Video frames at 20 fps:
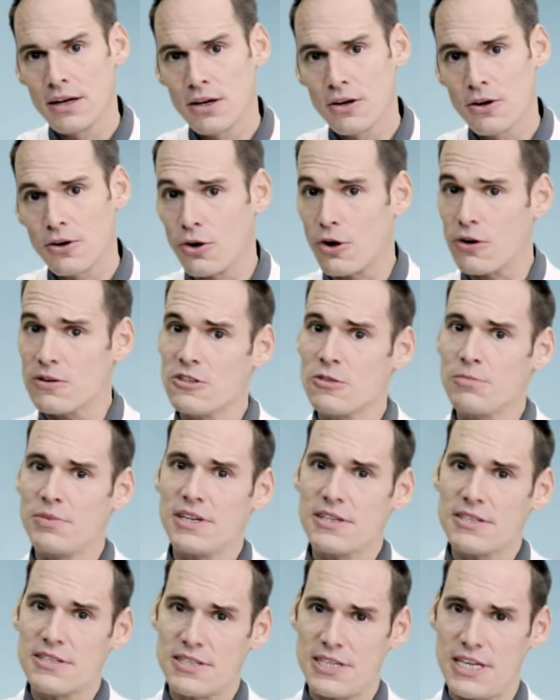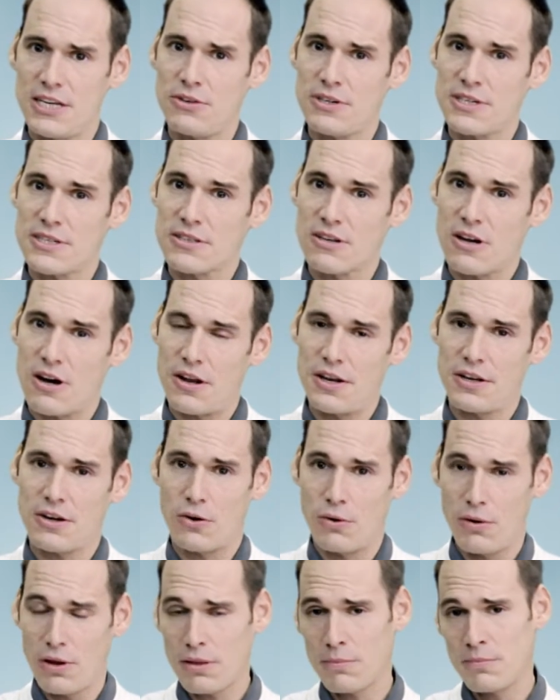could also be a serious cardiac
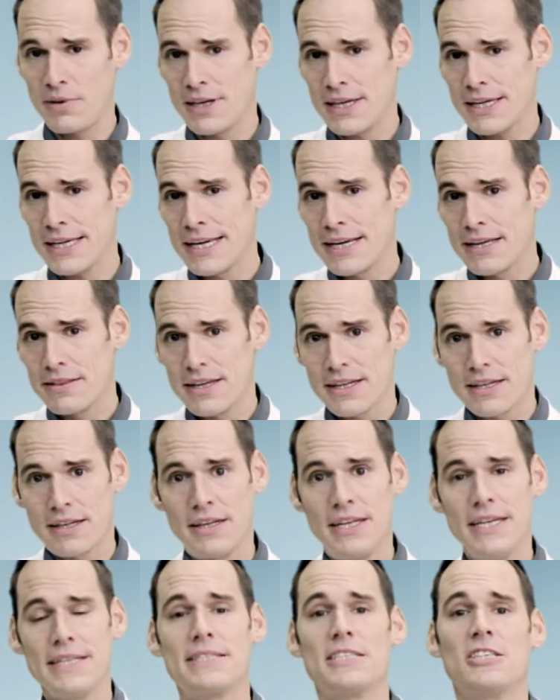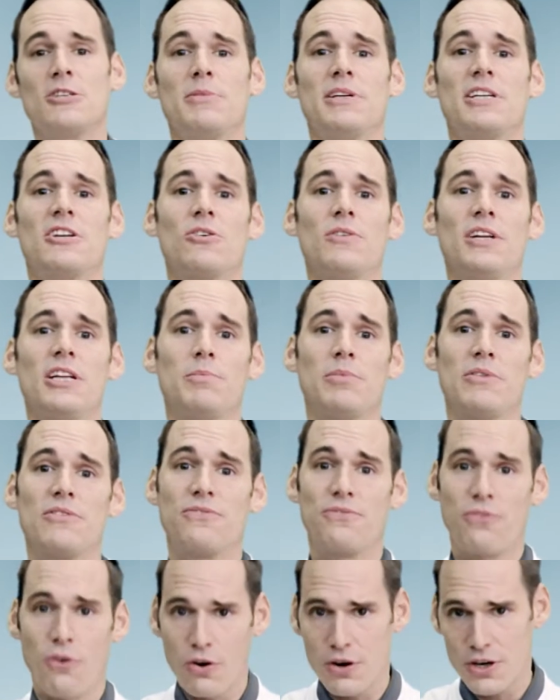arrhythmia that needs to be treated
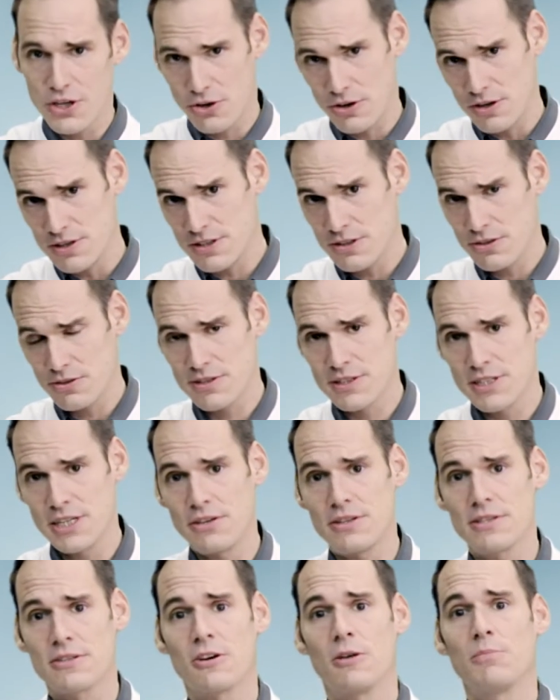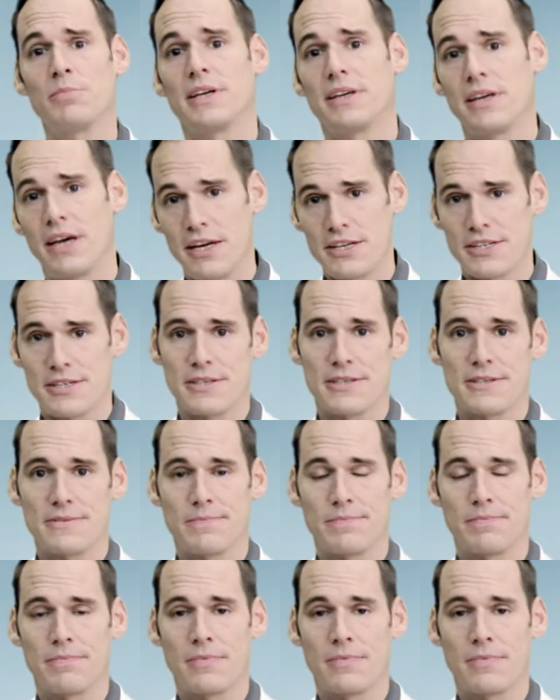before it turns into serious complications.